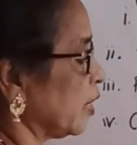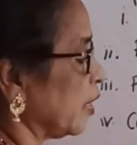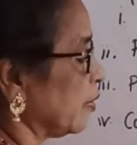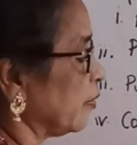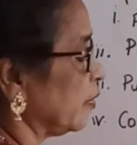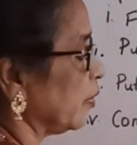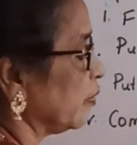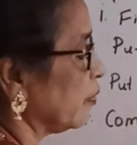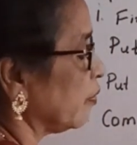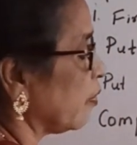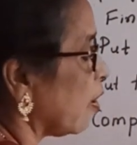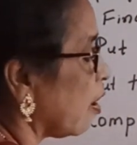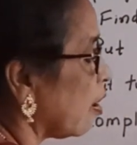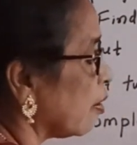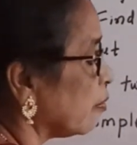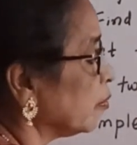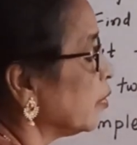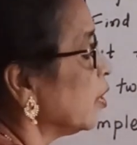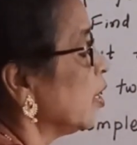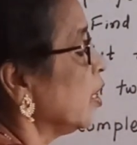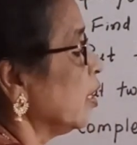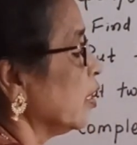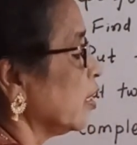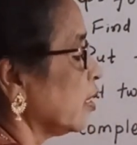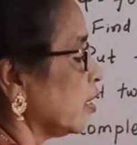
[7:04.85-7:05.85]
They will
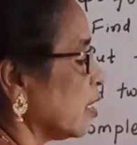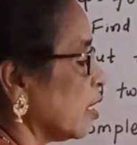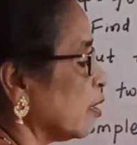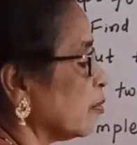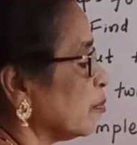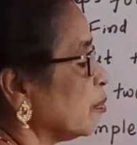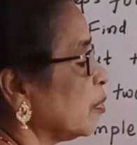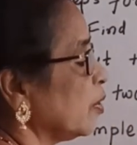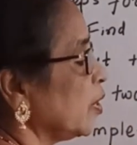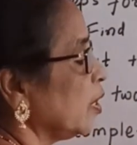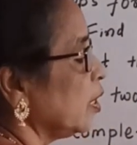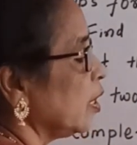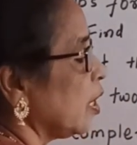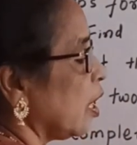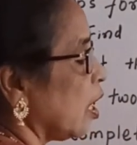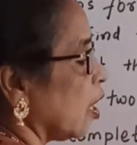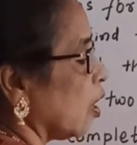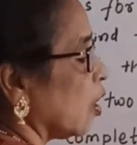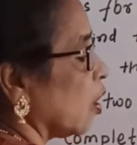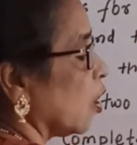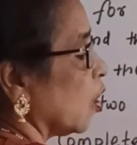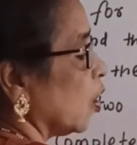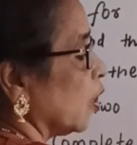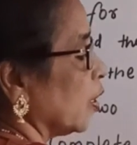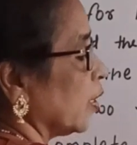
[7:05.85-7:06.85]
form double
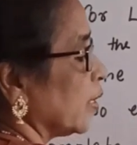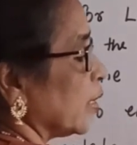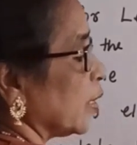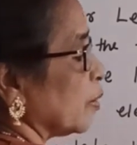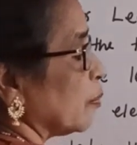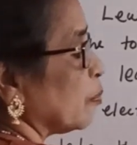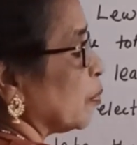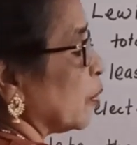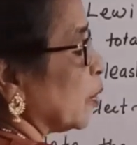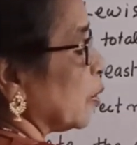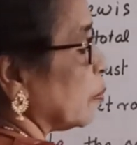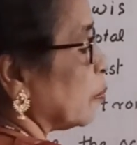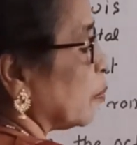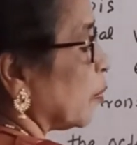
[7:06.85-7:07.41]
or triple